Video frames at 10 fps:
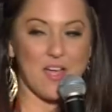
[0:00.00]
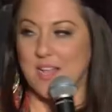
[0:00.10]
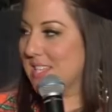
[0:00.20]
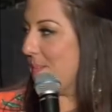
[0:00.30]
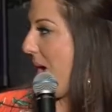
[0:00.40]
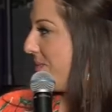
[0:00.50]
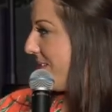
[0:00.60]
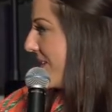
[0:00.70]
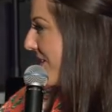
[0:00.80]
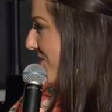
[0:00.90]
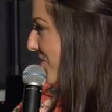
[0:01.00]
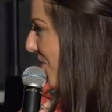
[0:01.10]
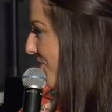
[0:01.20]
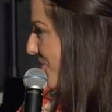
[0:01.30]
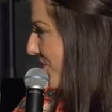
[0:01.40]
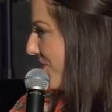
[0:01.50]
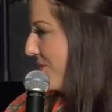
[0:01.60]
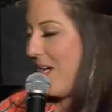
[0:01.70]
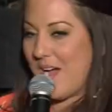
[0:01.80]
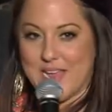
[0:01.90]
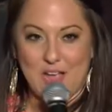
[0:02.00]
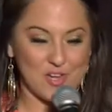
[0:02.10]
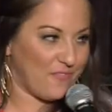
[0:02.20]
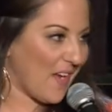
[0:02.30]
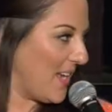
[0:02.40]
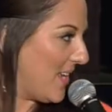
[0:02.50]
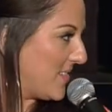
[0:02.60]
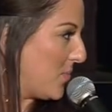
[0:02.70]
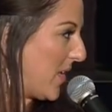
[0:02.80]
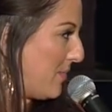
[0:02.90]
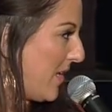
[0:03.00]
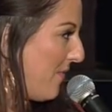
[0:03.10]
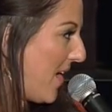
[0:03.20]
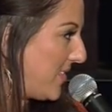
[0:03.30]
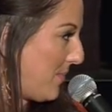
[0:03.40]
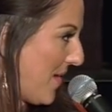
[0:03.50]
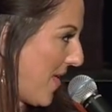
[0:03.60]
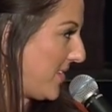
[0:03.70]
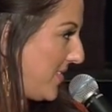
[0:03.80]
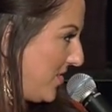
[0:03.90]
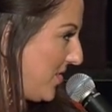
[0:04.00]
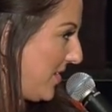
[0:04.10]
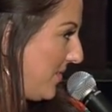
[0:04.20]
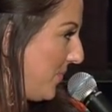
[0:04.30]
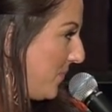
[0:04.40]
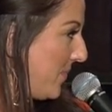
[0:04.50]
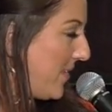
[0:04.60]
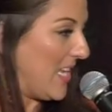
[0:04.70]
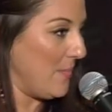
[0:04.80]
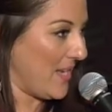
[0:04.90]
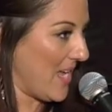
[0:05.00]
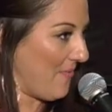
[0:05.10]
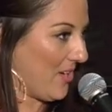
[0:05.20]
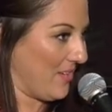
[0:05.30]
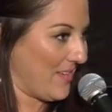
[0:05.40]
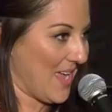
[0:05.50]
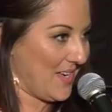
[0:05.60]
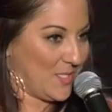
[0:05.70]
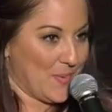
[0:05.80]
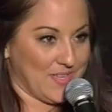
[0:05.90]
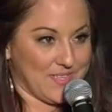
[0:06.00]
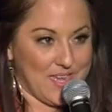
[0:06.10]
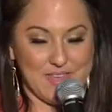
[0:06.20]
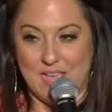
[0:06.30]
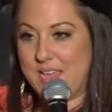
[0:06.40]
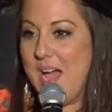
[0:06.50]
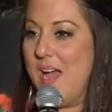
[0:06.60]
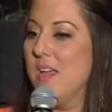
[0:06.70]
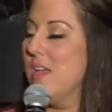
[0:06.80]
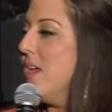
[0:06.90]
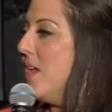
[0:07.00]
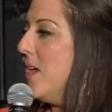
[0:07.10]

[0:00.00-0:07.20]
And God somehow didn't consult you on how your finances were gonna be affected by that decision. Anybody ever had an experience like that? Yeah